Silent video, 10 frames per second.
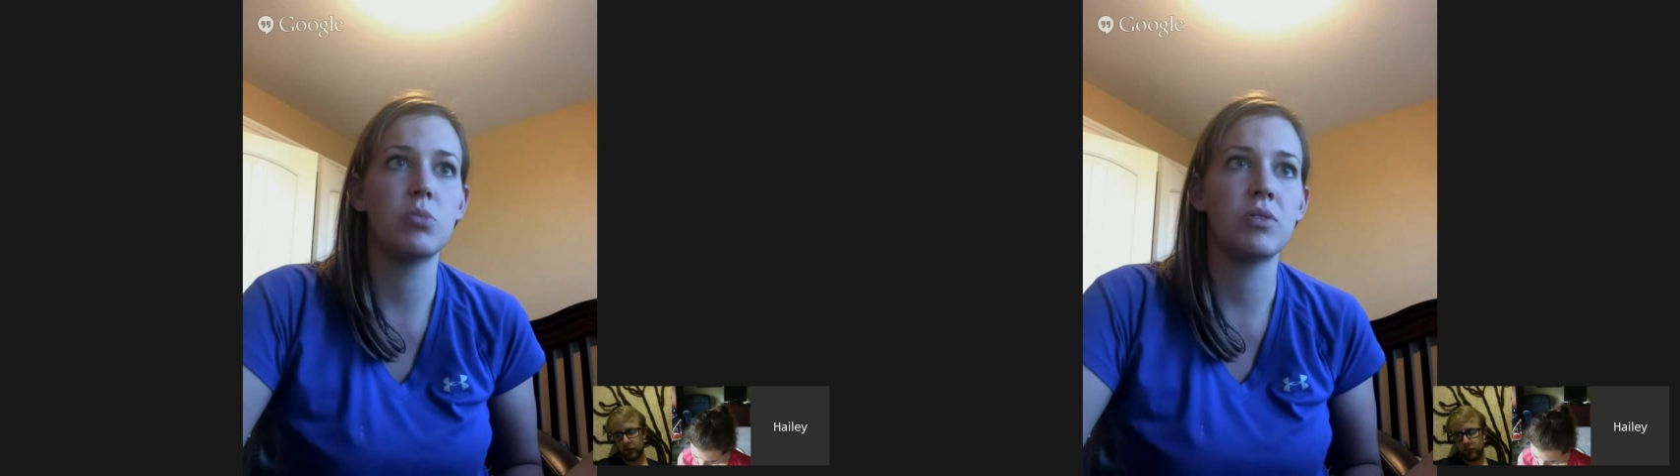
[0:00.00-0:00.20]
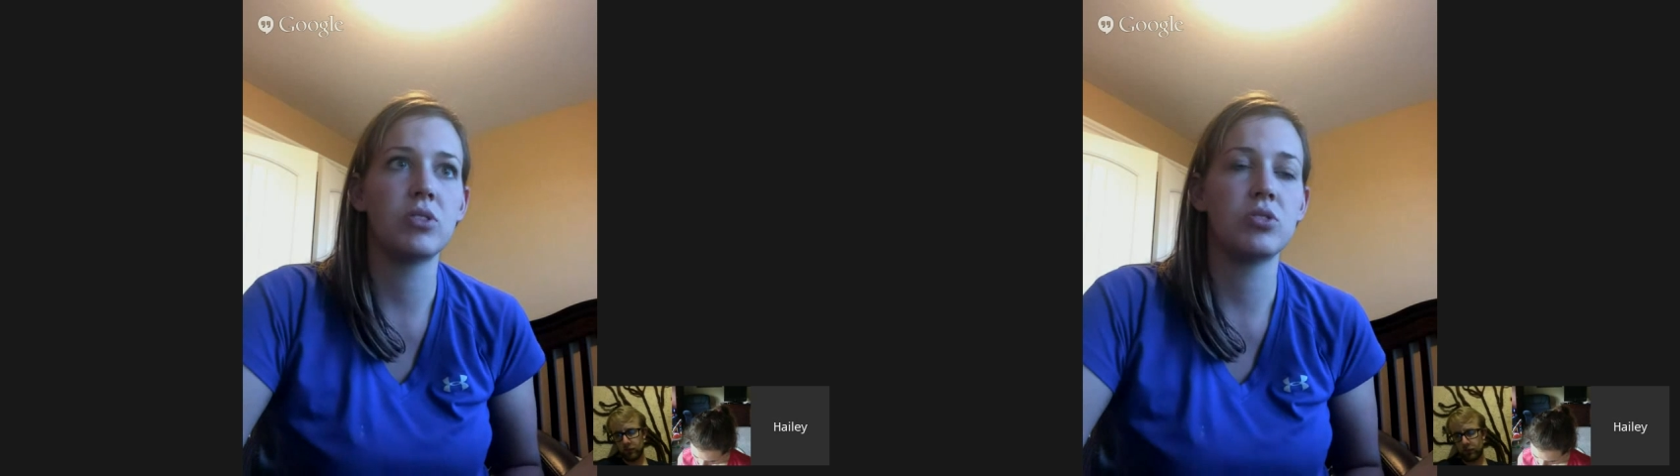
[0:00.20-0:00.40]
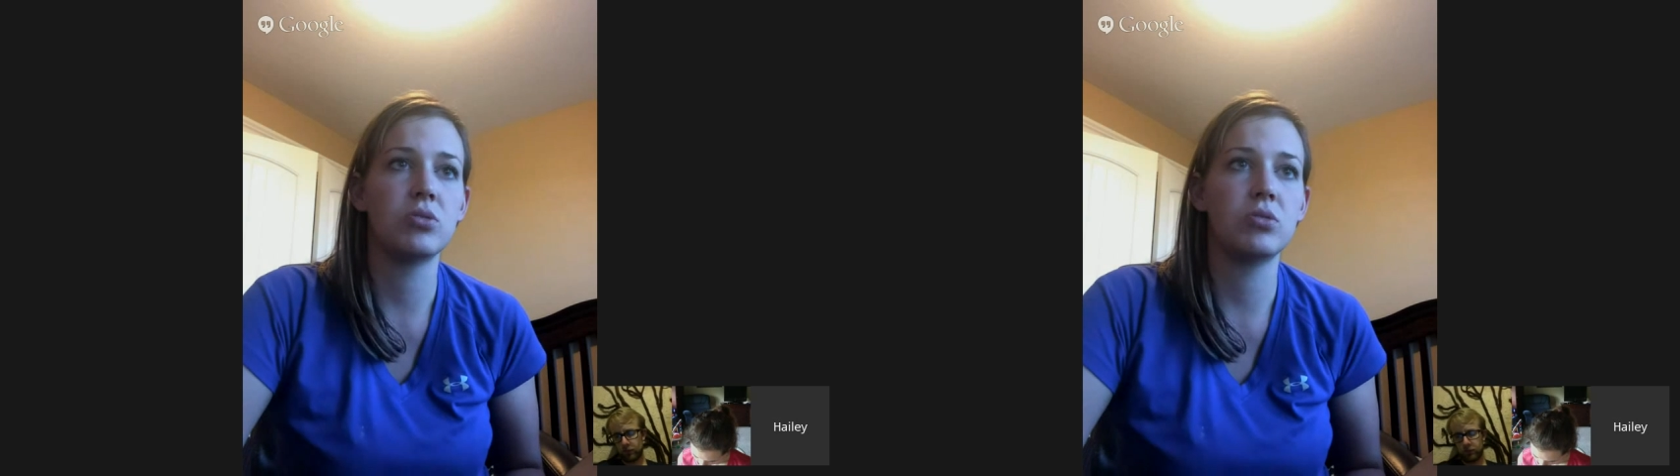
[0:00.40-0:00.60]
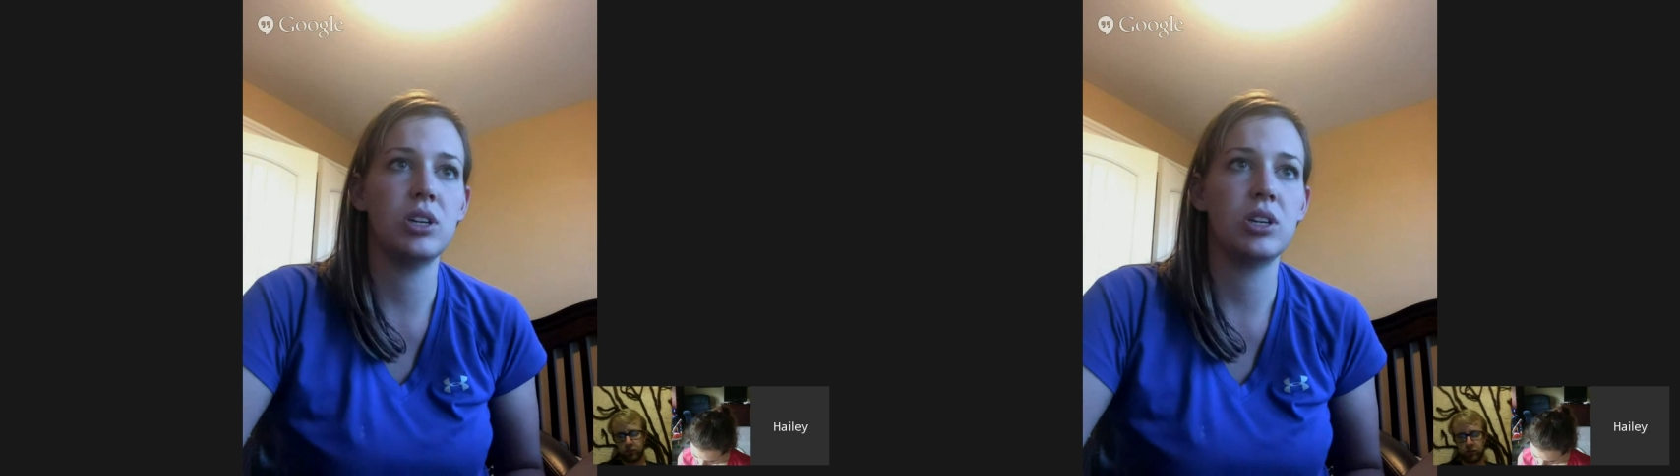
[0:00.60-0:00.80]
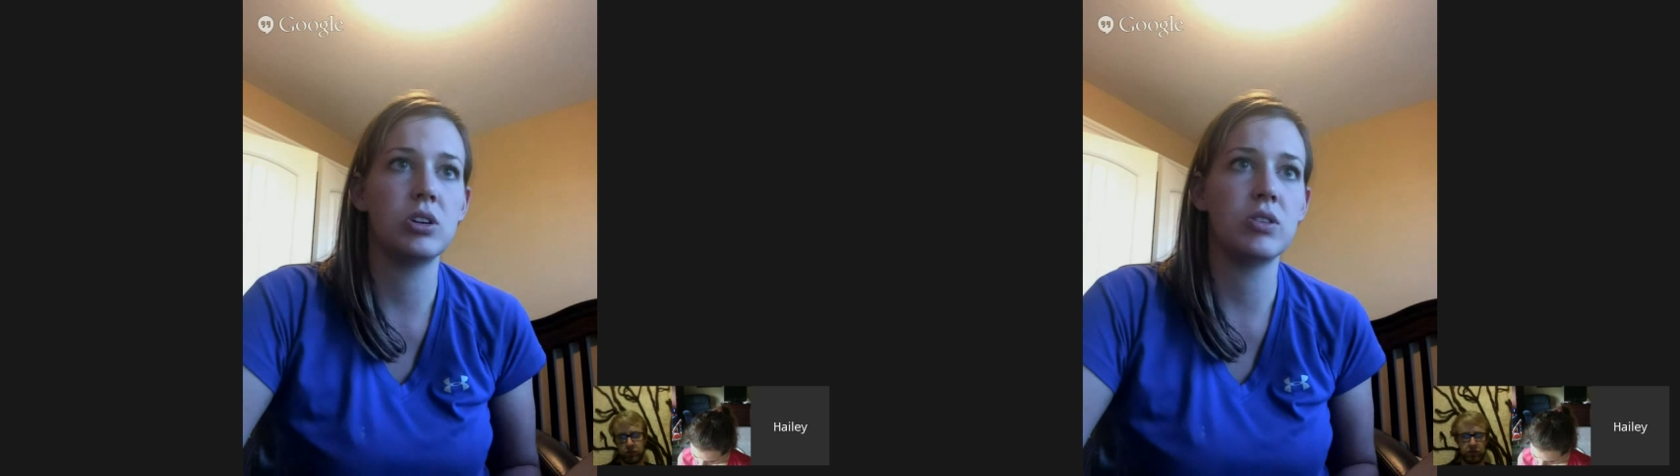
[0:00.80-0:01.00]
of the true
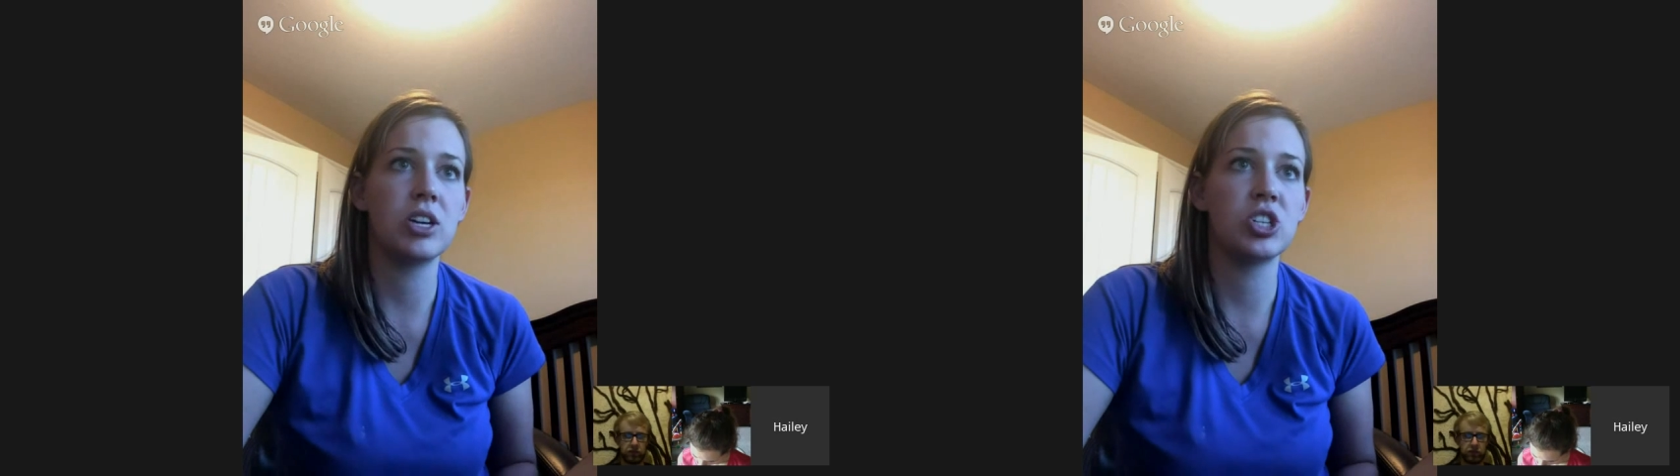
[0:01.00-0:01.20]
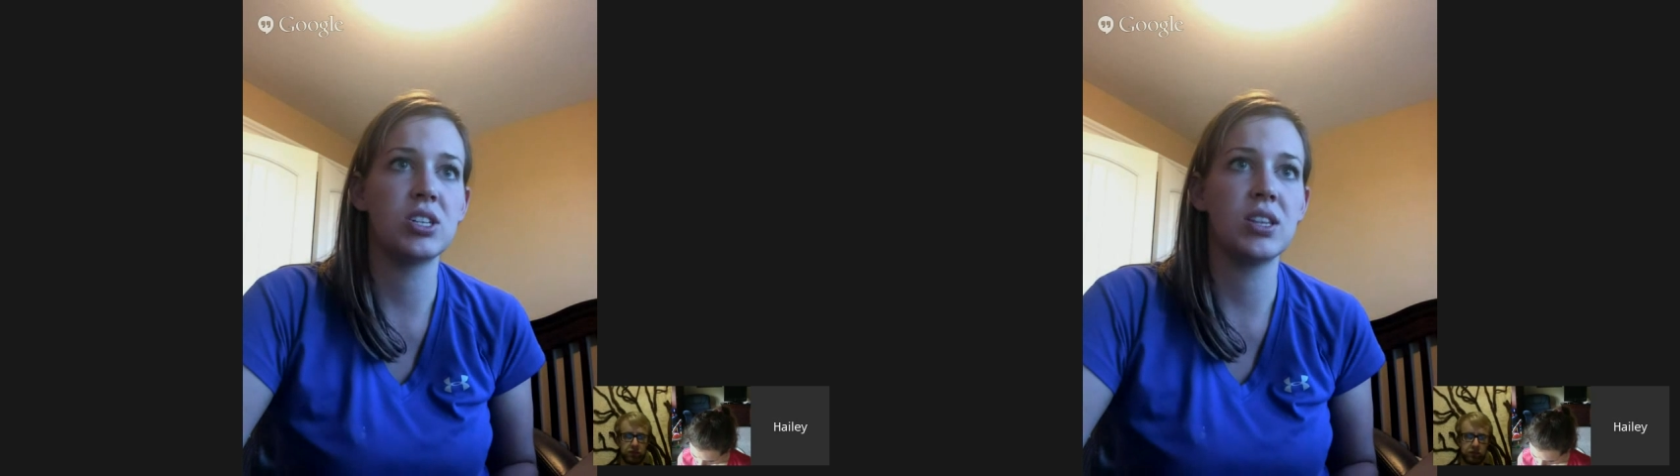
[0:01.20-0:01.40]
linear regression